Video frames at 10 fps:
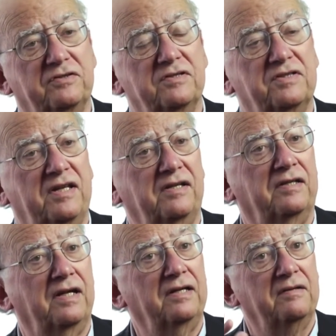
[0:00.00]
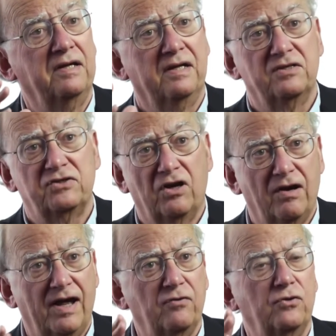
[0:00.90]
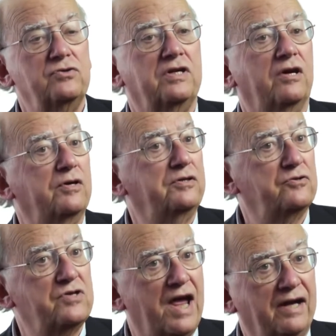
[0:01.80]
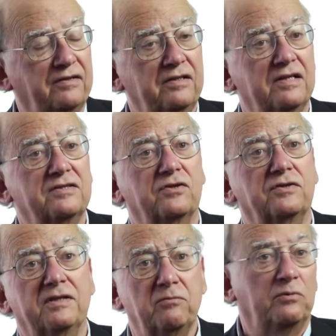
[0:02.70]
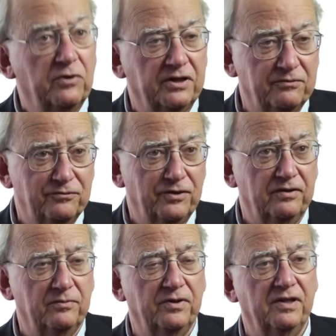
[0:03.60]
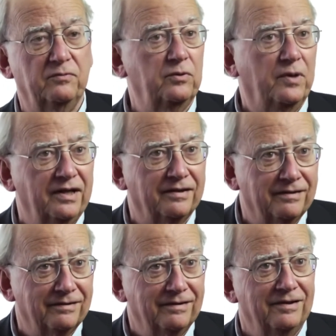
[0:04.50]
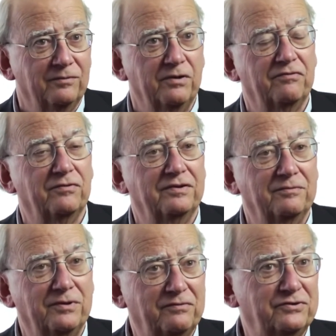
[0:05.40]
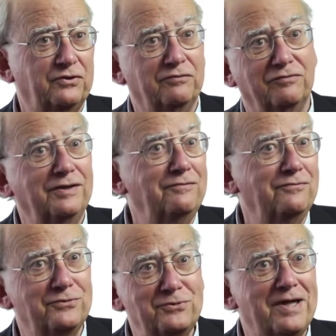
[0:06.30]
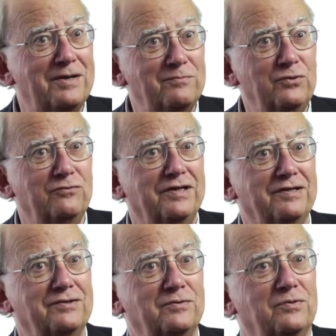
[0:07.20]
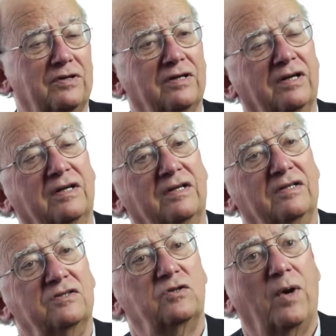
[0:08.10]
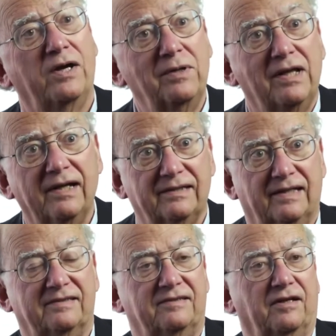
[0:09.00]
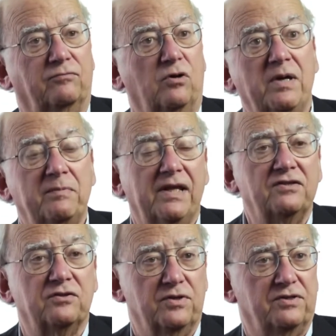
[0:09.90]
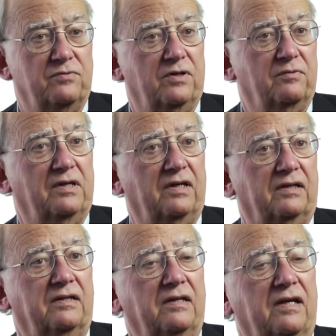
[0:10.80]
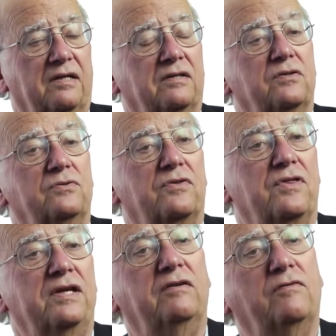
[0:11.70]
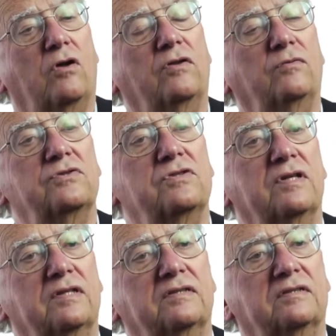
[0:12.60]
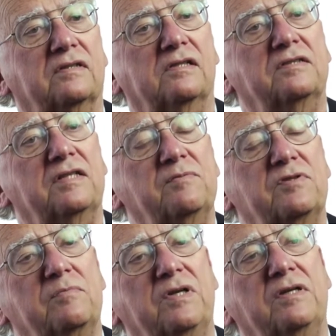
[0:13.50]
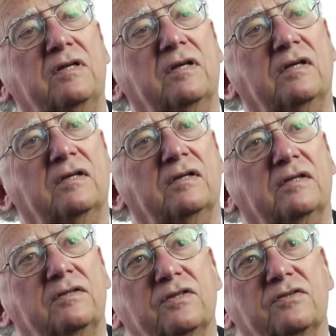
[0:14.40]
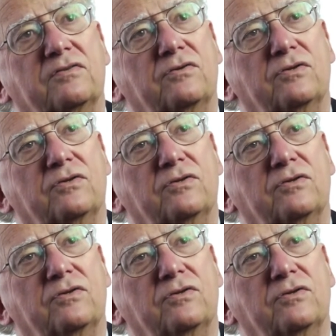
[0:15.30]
setting and saw how those characters acted, and so then when we're confronted with it, we're ready. We've sort of lived through that movie, as it were. So why do we like that stuff? Well, maybe that's a reason why we like it. And to think of all of those things seems to me just to